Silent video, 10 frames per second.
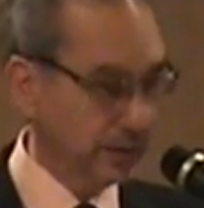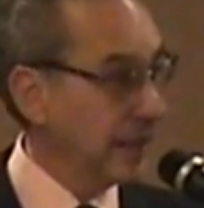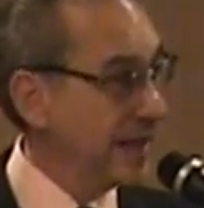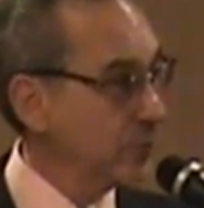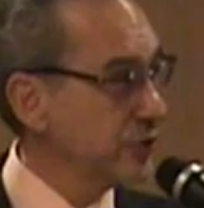
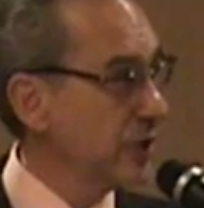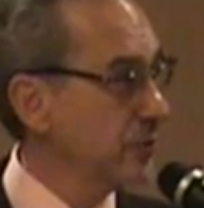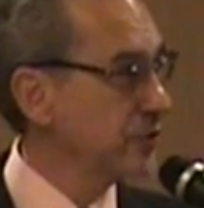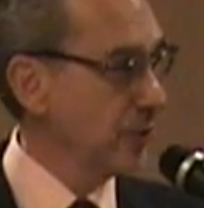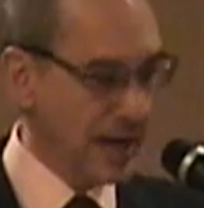Language that
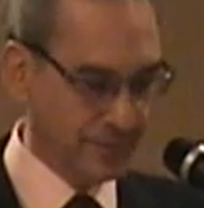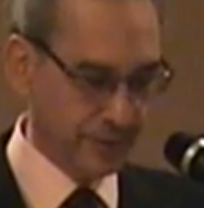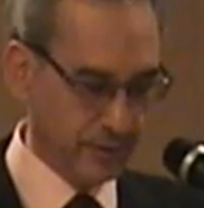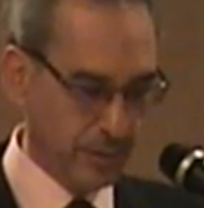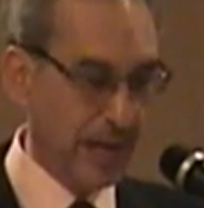was
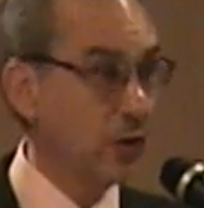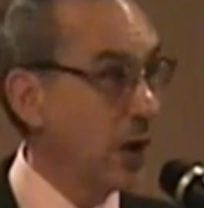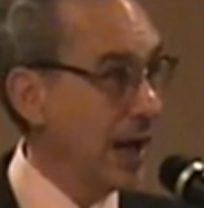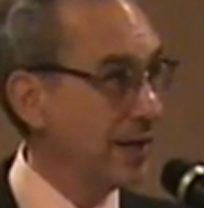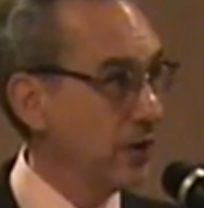drafted by
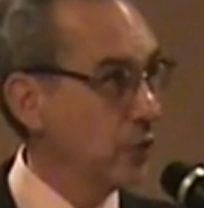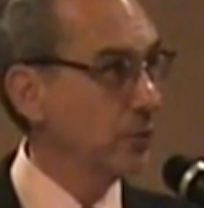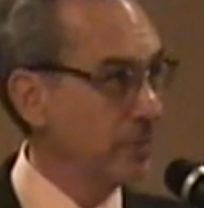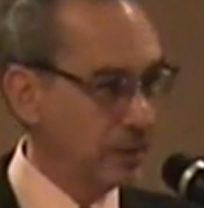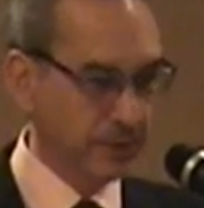Ohio
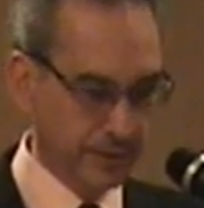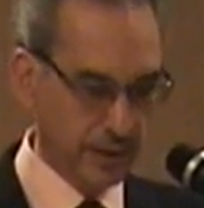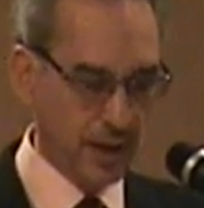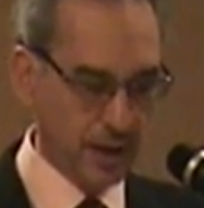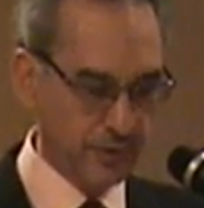
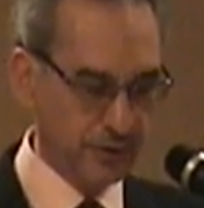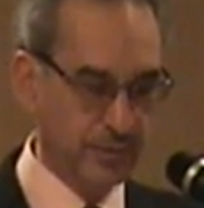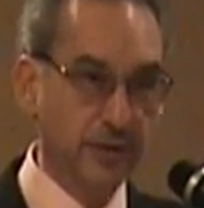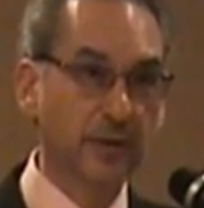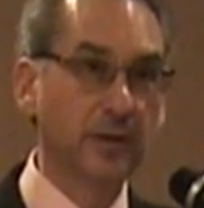Republican
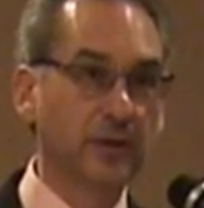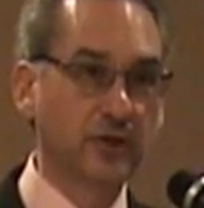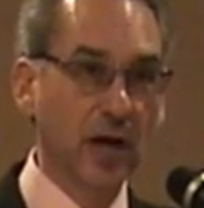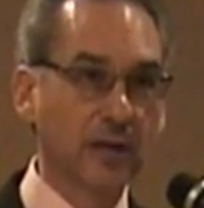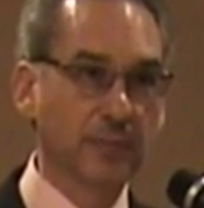Congressman
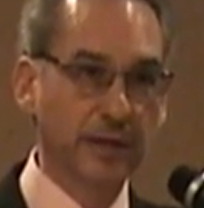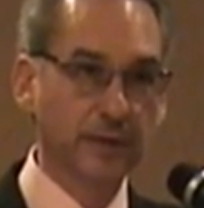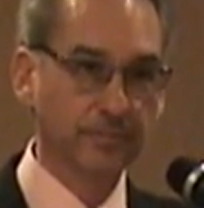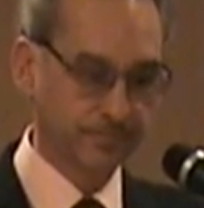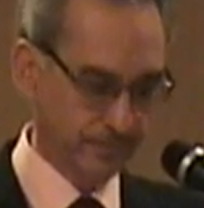John
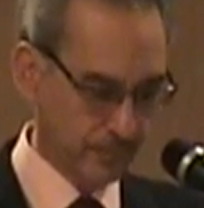Bingham.